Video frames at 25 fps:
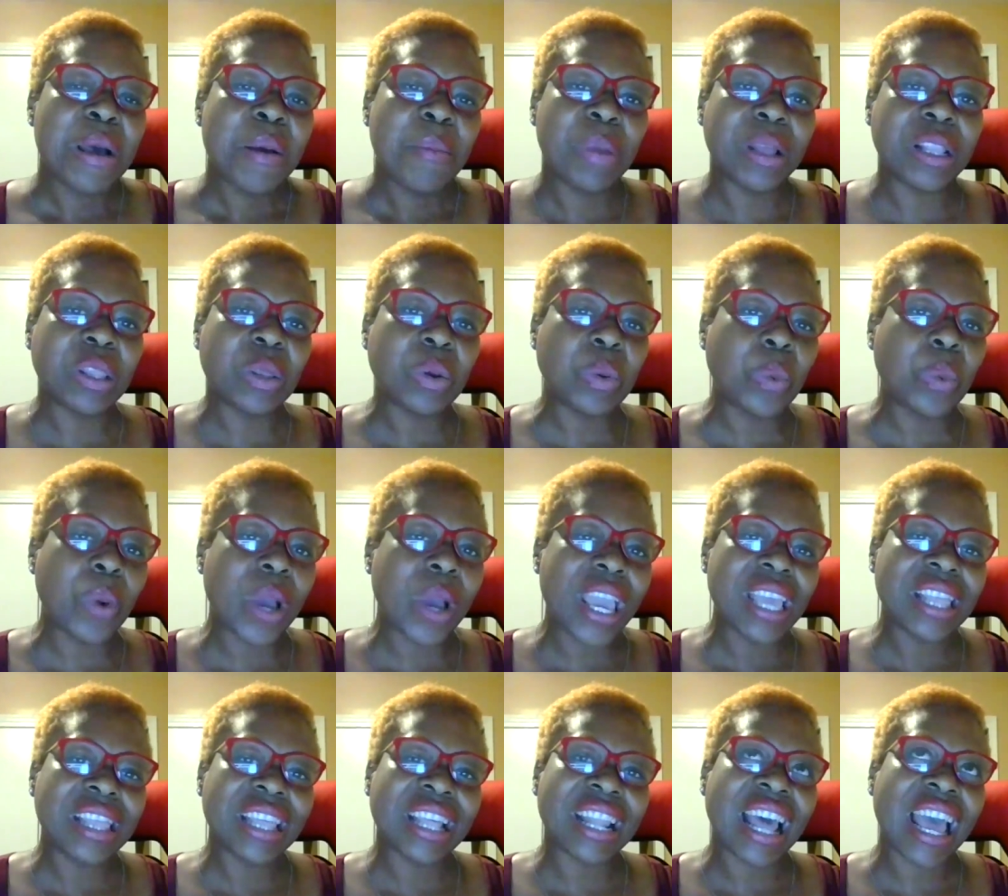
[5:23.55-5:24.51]
But the
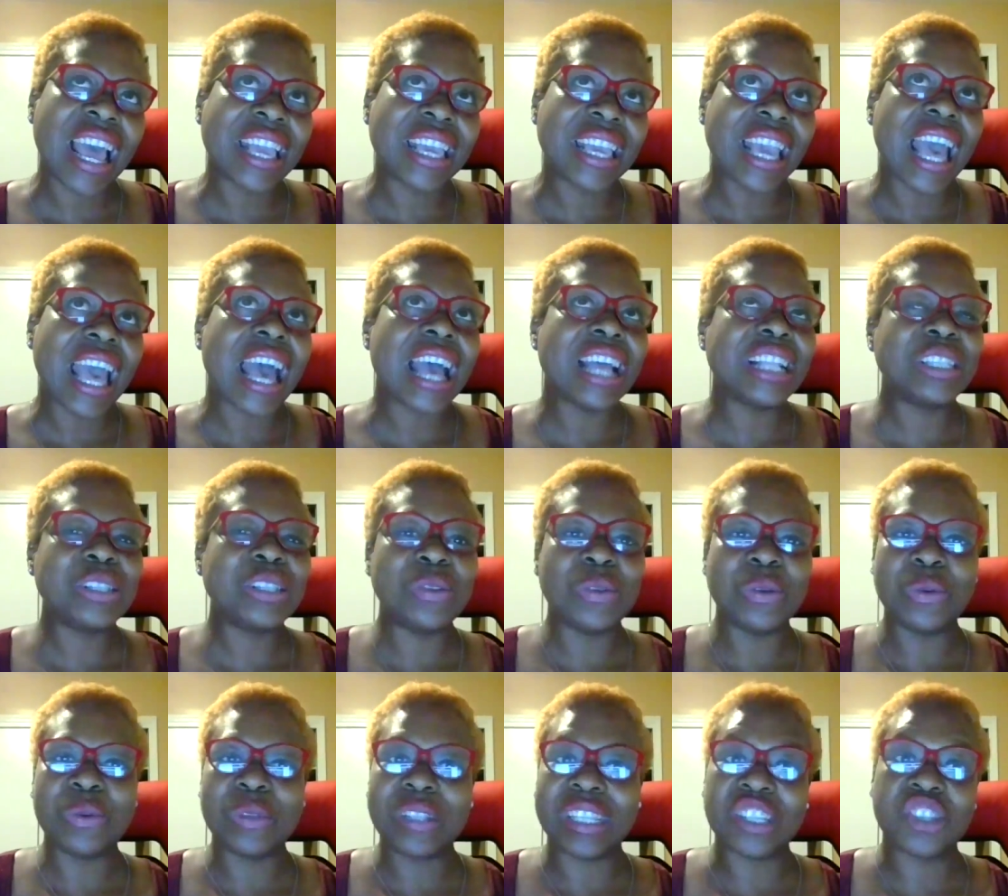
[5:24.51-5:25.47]
way that I got
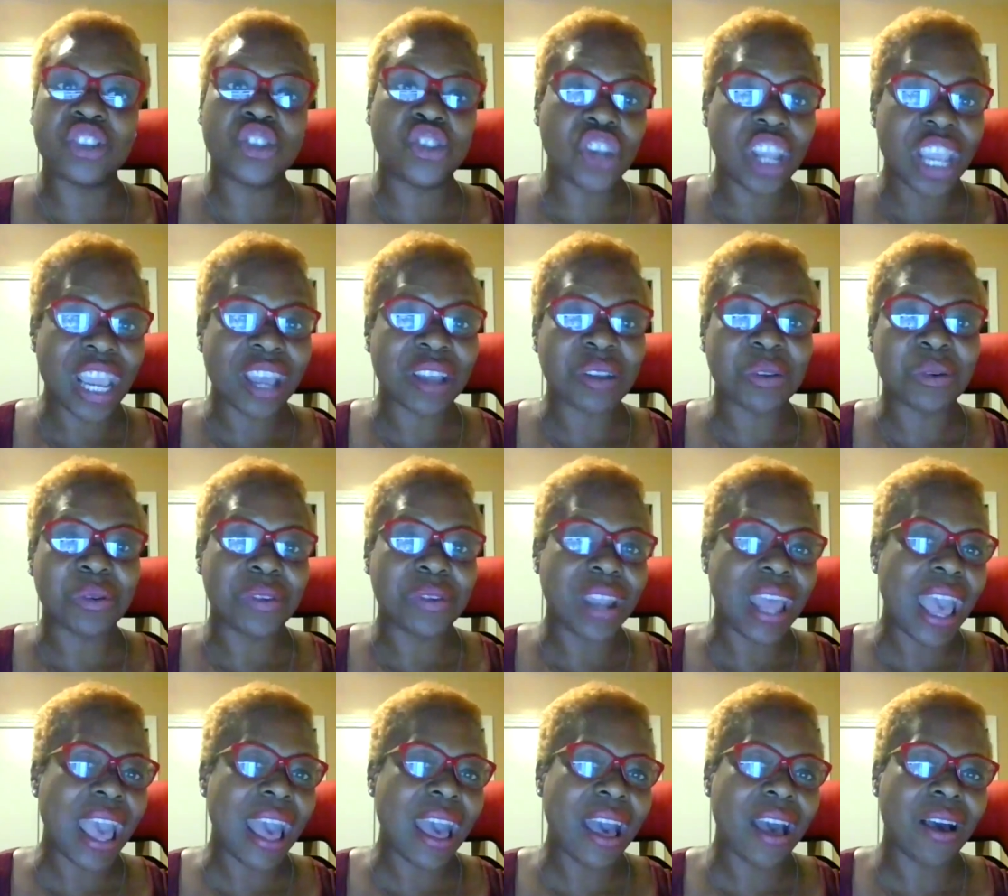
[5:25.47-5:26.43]
to this channel
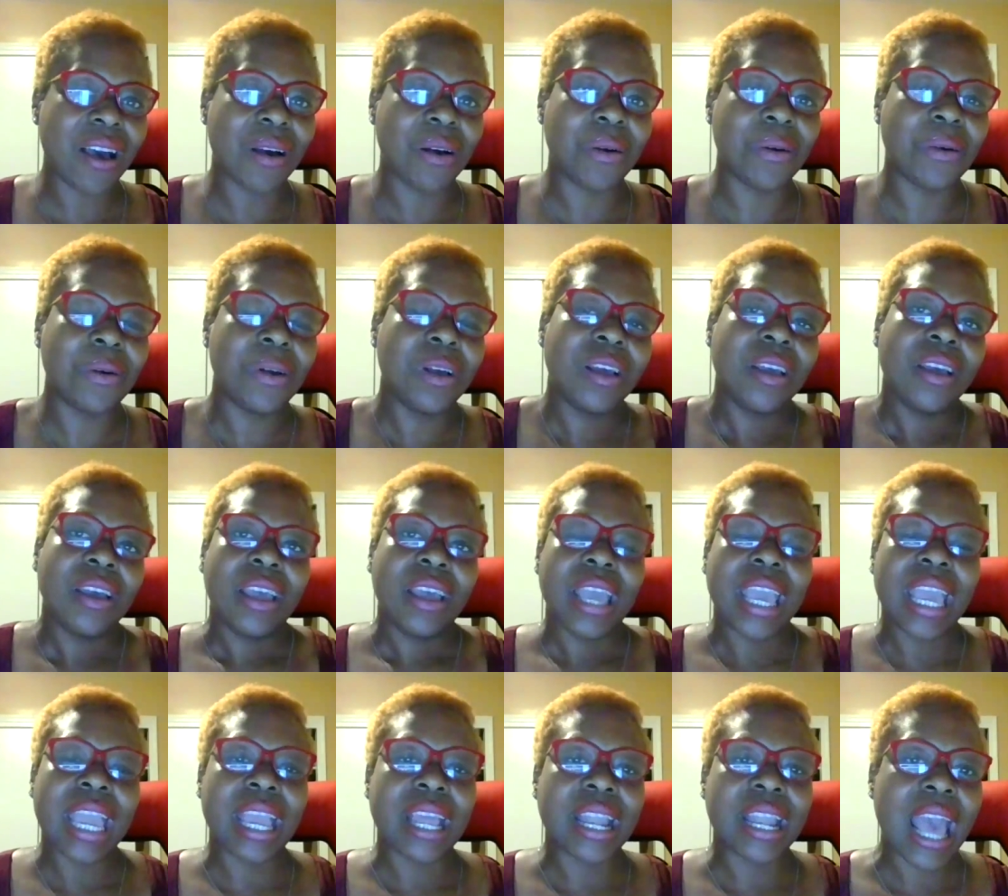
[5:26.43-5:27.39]
now
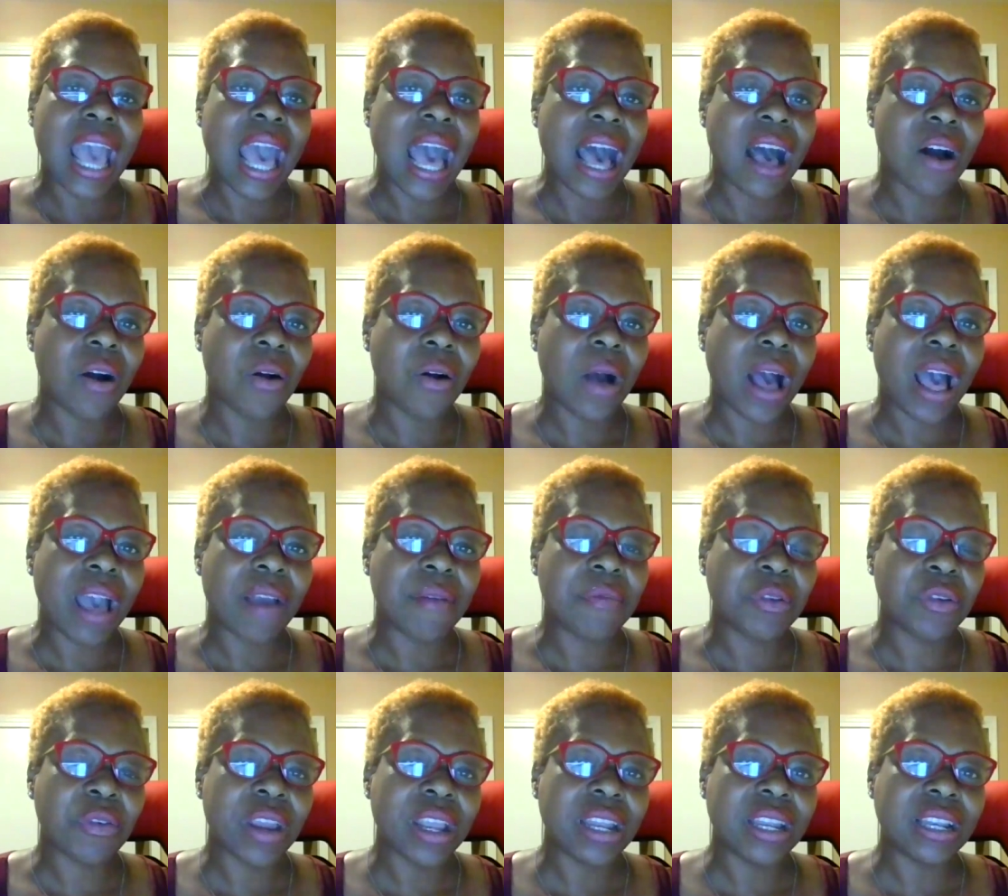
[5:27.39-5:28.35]
and how I've
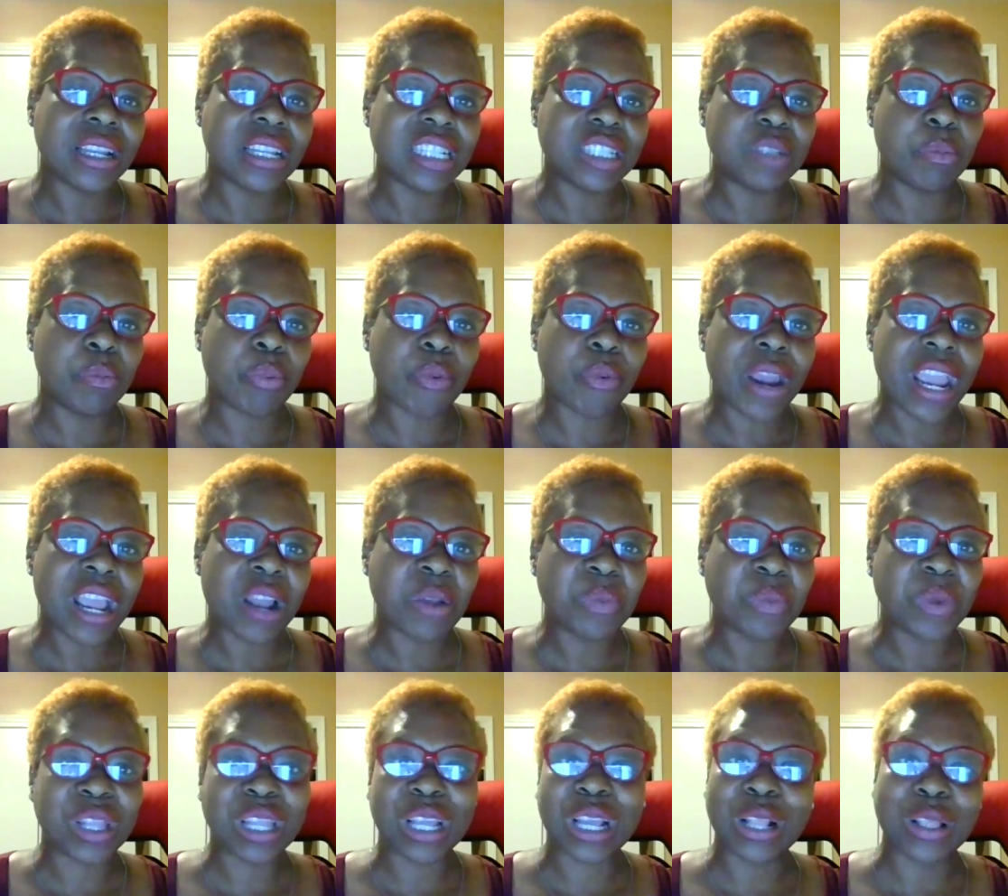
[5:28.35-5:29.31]
created this brand
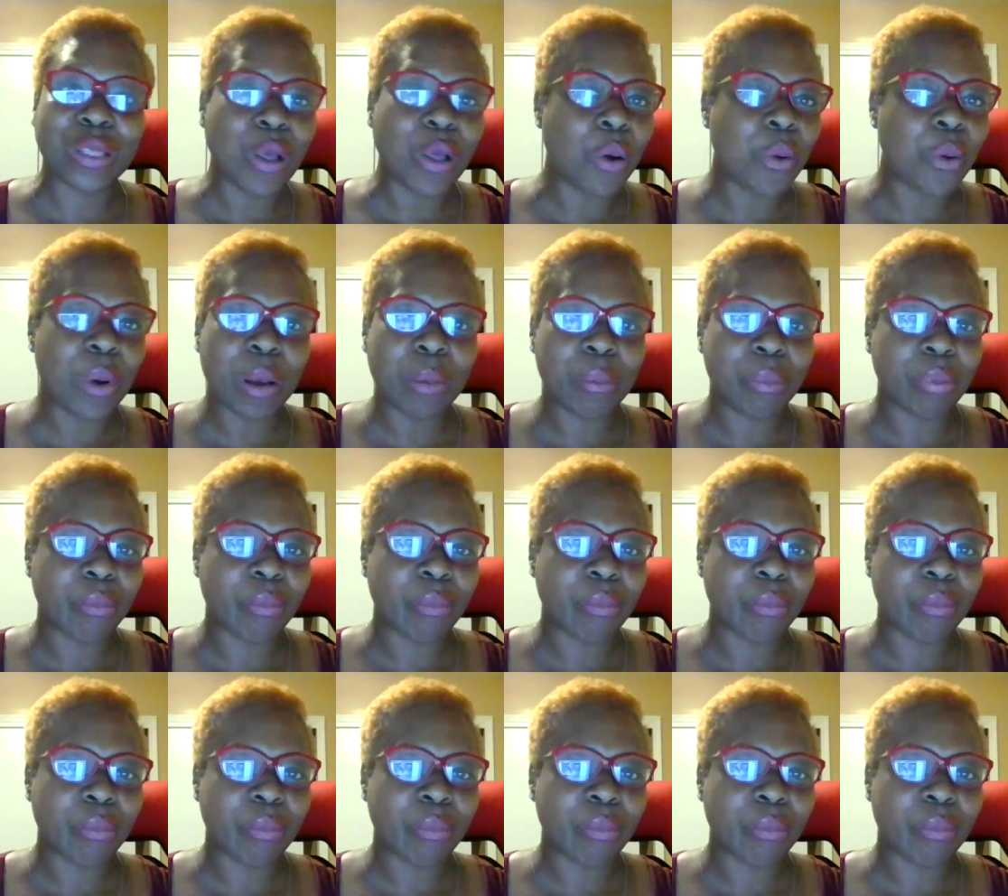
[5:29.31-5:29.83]
with the Glow Up